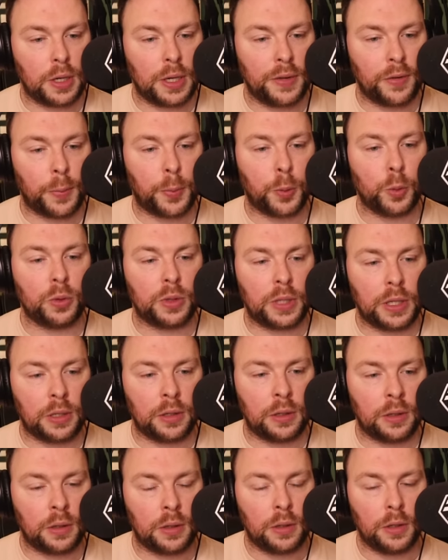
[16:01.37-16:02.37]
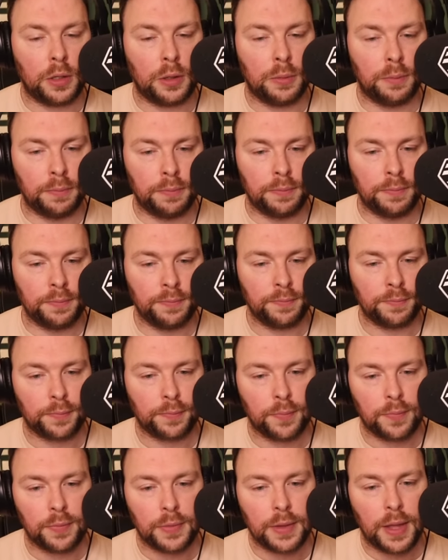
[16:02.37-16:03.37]
Liverpool didn't.
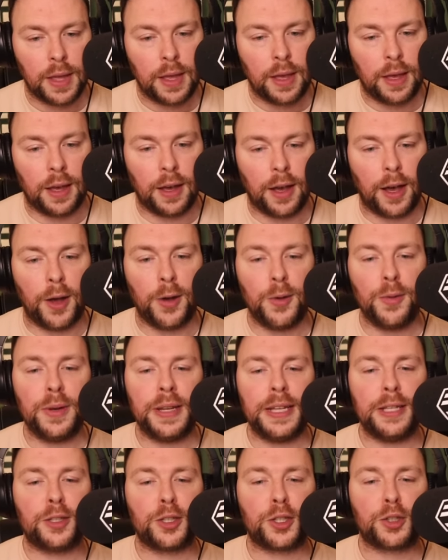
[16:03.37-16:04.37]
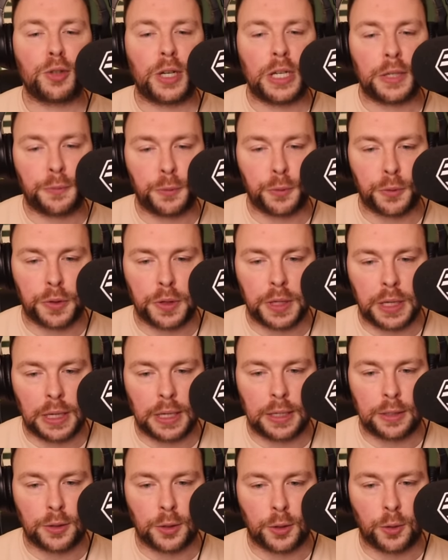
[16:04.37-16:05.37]
Only disgraceful
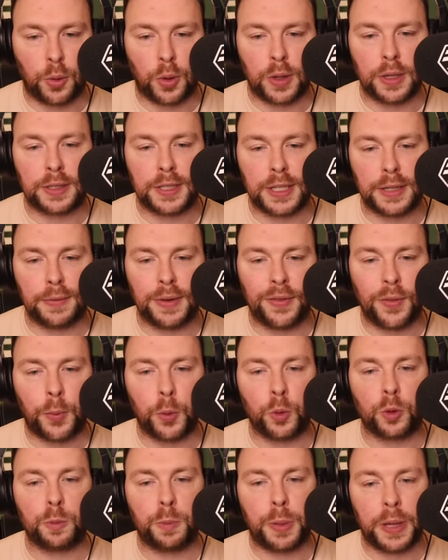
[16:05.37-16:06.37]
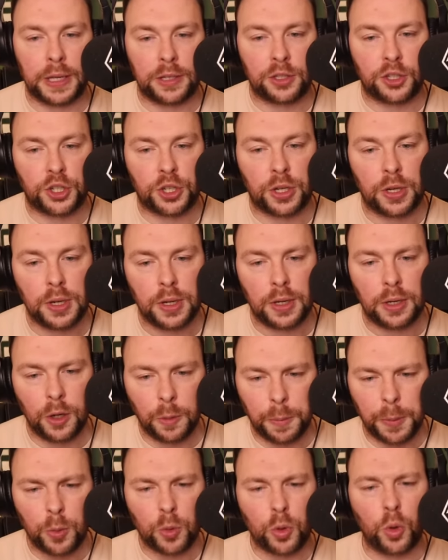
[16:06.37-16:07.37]
thing is the quality of Liverpool's pitch. A lot
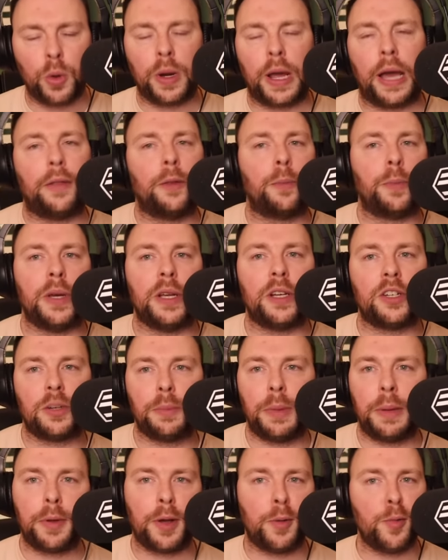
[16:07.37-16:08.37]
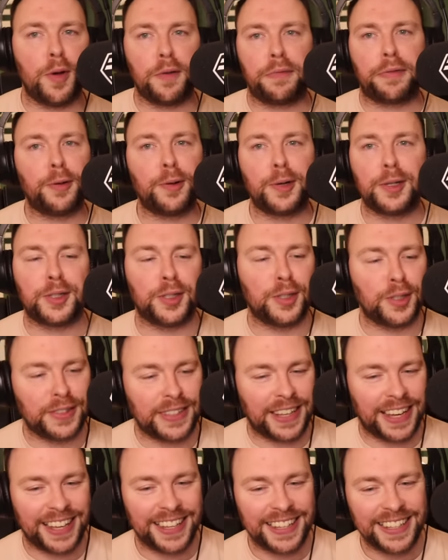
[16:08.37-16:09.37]
of people calling out the pitch. Maybe I weren't focusing on
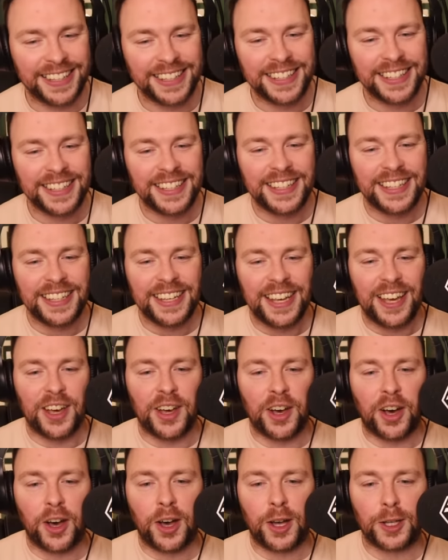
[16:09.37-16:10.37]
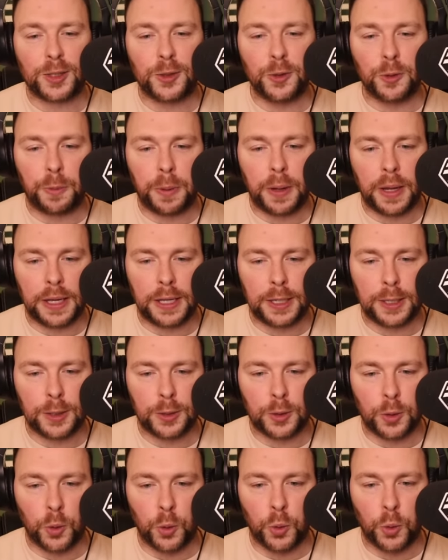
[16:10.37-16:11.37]
that. Arsenal
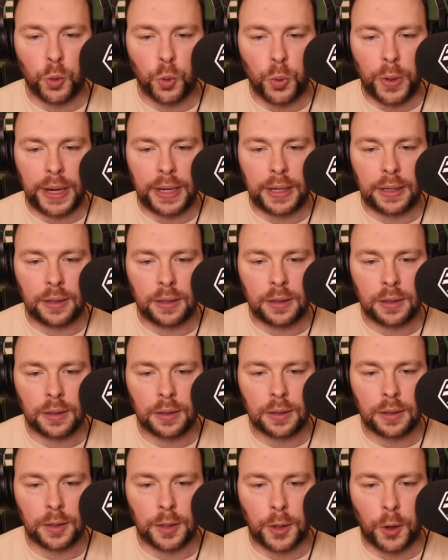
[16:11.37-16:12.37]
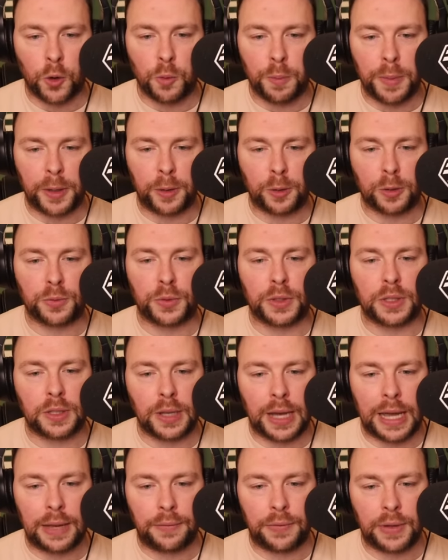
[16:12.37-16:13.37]
players all win gold medals for
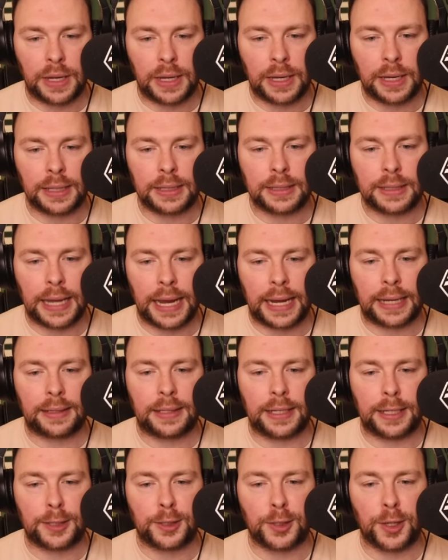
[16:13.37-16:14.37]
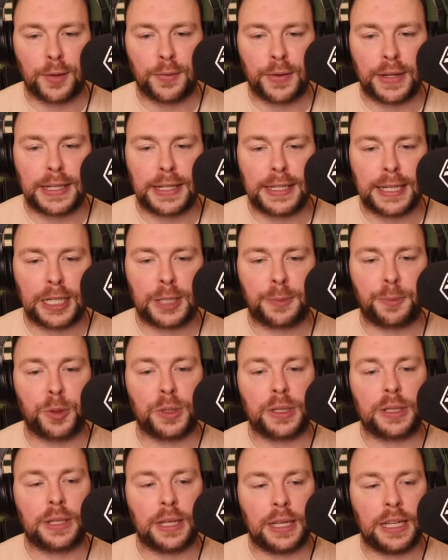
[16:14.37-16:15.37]
diving. Tactics of a
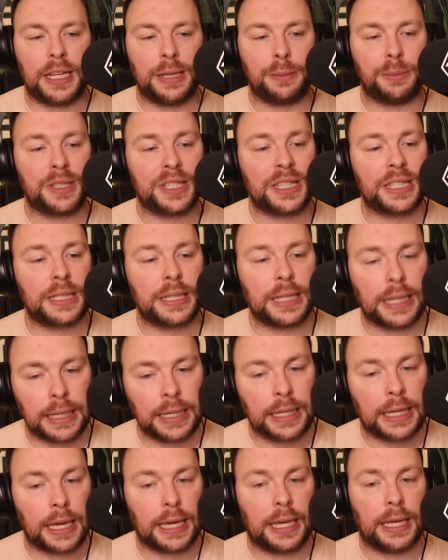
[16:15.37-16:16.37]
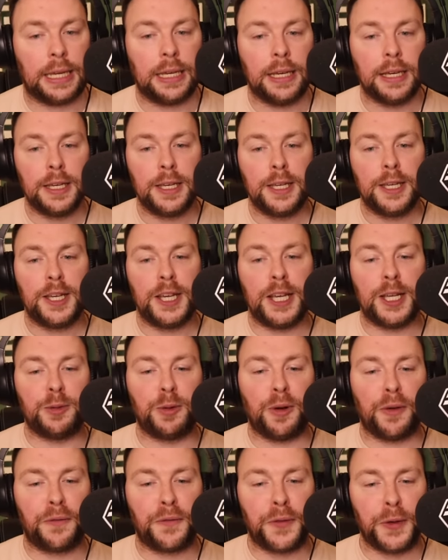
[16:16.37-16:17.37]
desperate team. Stinky is
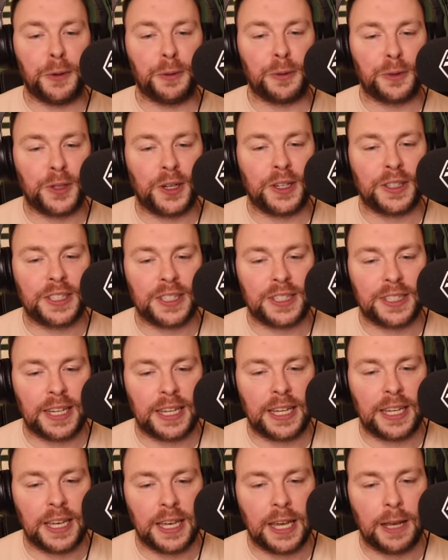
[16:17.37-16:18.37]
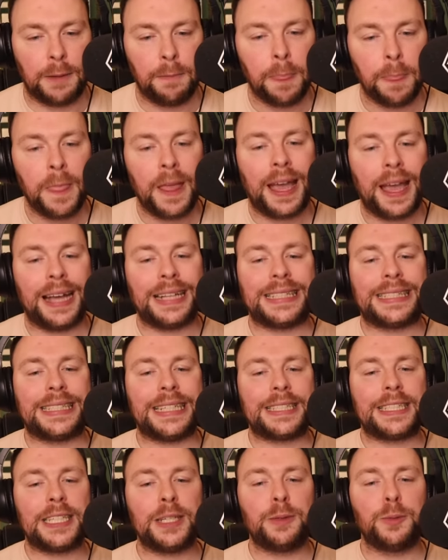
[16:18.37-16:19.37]
what Phil's got to say here. And
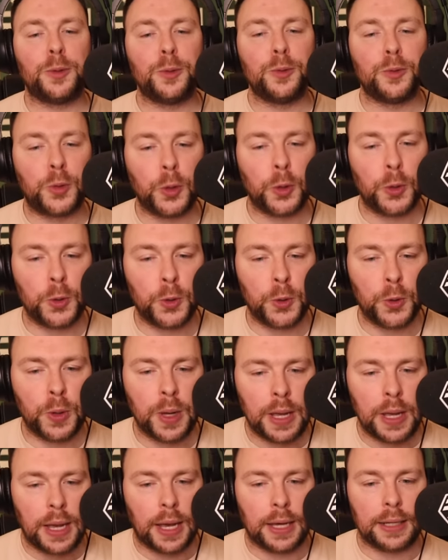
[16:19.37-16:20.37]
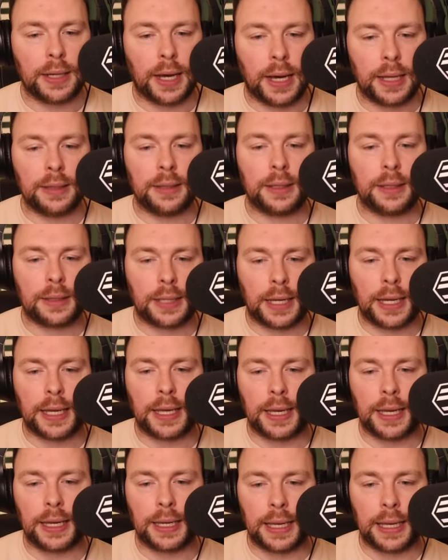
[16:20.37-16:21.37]
City will do an
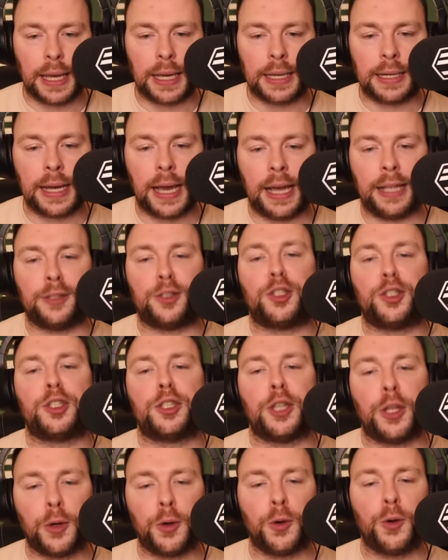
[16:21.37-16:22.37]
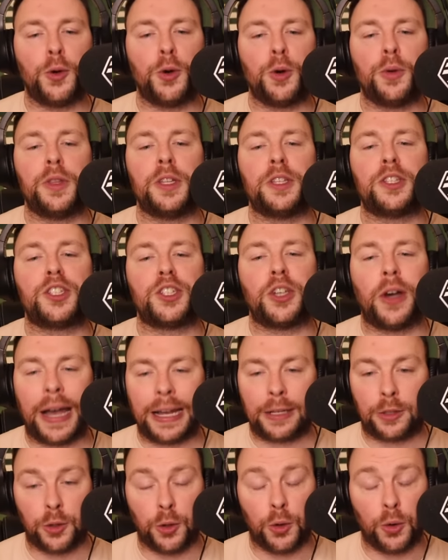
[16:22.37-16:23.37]
Undertaker again and steal the
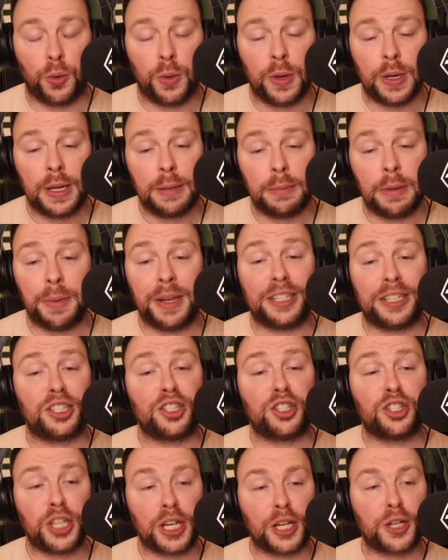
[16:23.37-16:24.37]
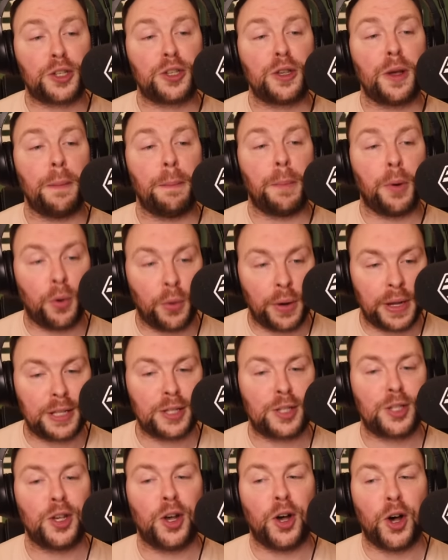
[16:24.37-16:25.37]
title. Remember, they're 6
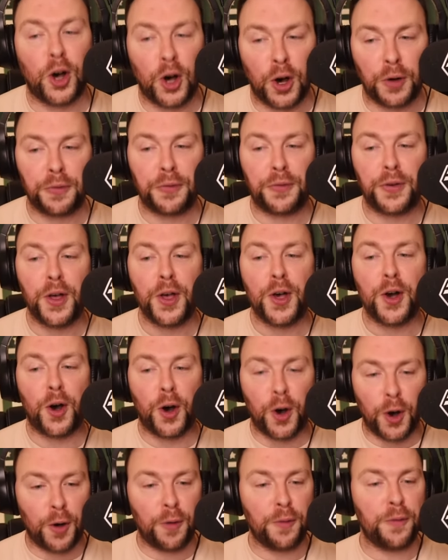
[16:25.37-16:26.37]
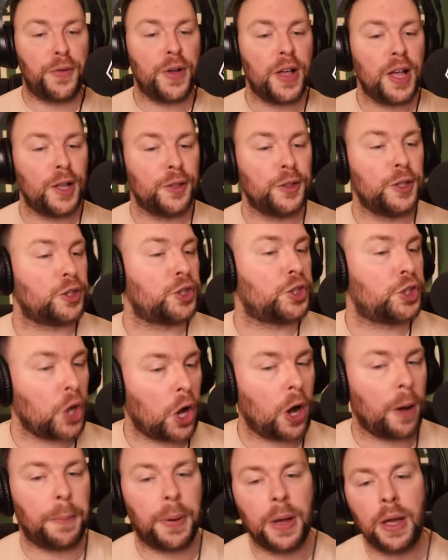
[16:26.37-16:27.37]
points off of the
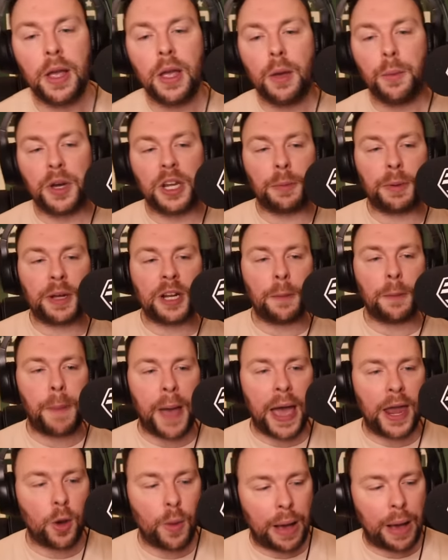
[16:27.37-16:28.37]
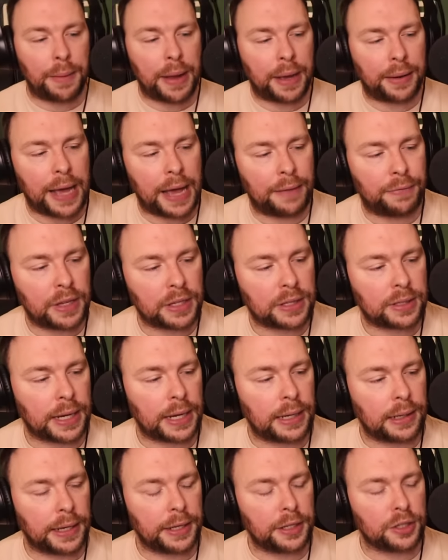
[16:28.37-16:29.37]
top. We're going to bring the panel out now to have their
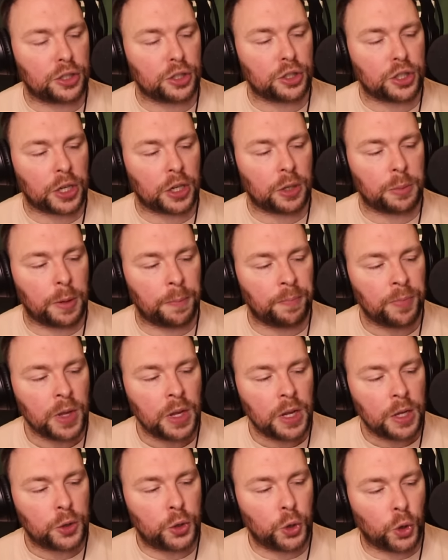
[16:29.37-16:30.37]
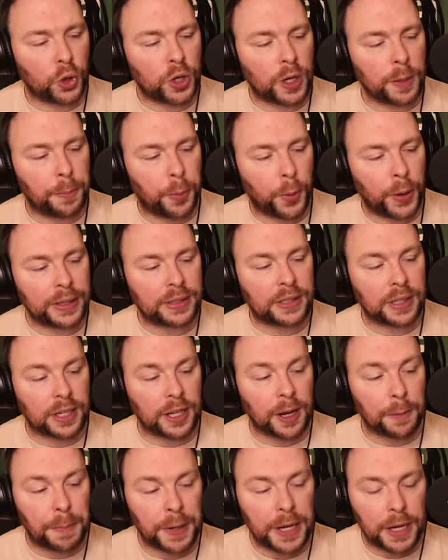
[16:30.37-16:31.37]
say, ladies and gentlemen. Talking points are
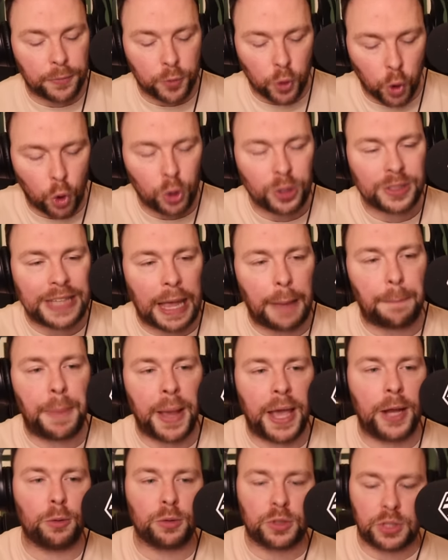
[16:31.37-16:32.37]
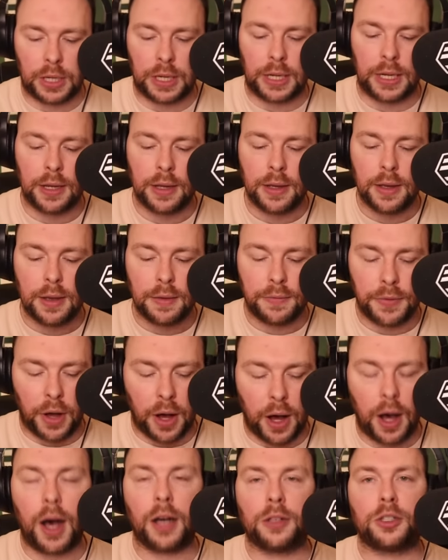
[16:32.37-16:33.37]
going to be, of course, that penalty for
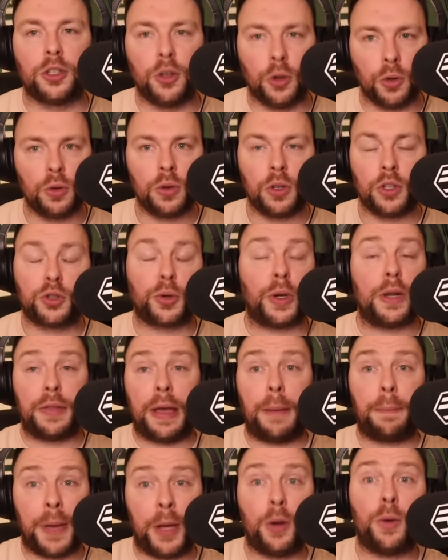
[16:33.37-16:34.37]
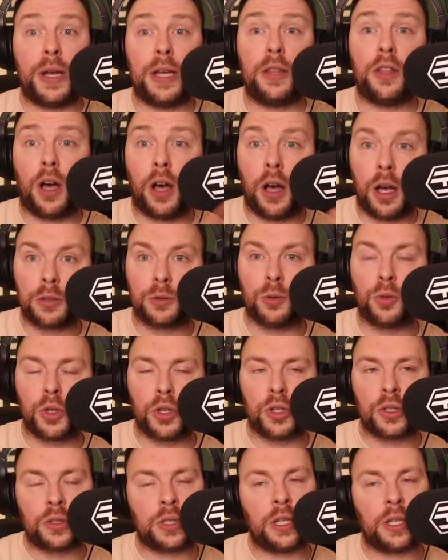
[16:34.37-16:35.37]
Arsenal. Sorry, that penalty that Arsenal
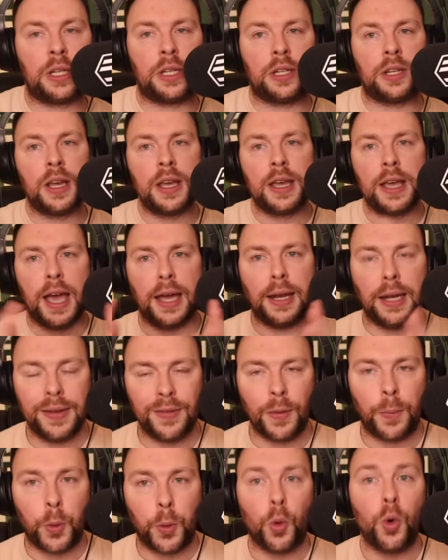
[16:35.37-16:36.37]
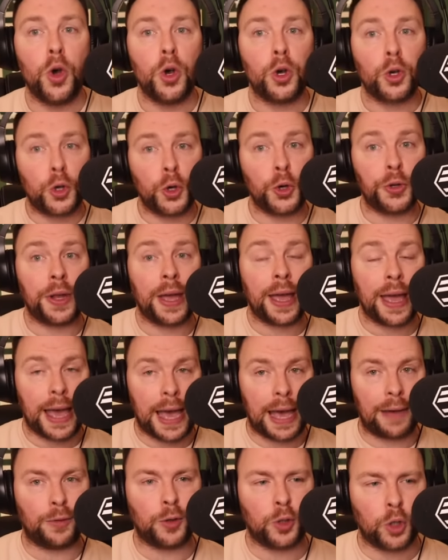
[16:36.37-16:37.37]
could have conceded and Liverpool could
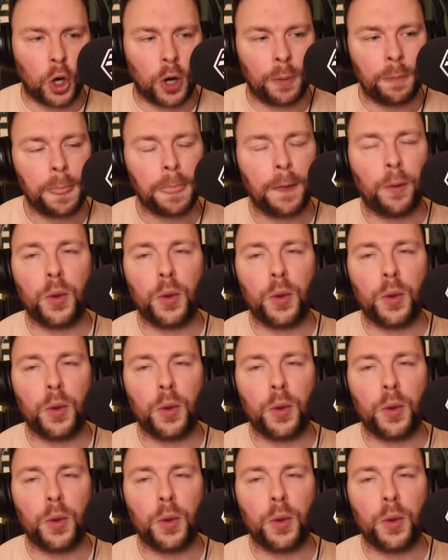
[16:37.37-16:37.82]
have got.